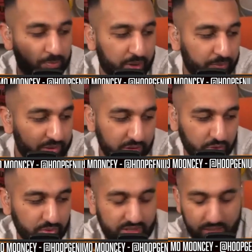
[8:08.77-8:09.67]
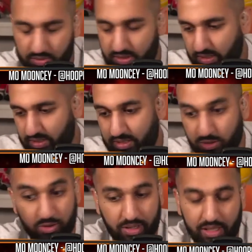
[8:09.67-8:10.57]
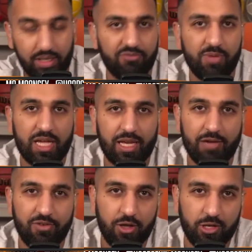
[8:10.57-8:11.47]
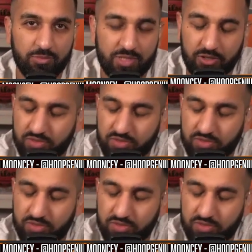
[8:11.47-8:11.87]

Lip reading: But we know the Celtics historically love making life hard on themselves.